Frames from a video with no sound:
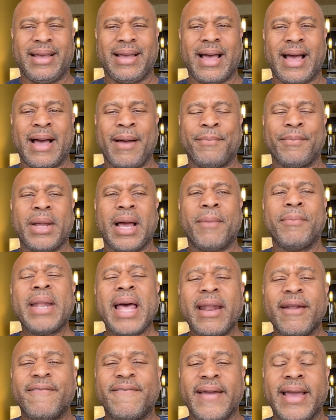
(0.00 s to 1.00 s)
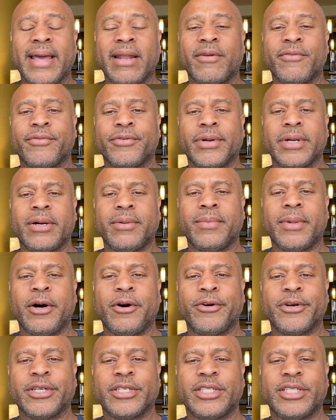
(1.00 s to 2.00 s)
I'm not a fan of reel
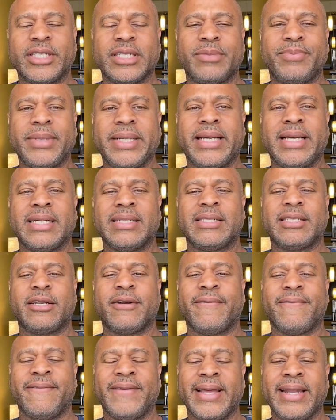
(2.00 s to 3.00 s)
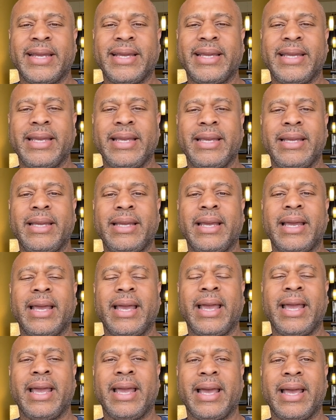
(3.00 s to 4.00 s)
mowers just because they're finicky
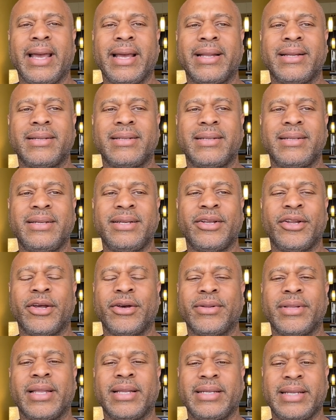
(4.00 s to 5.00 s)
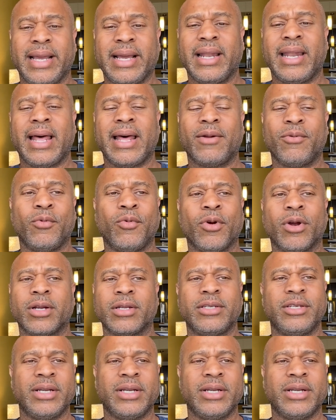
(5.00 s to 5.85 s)
and you know, they take a lot of work.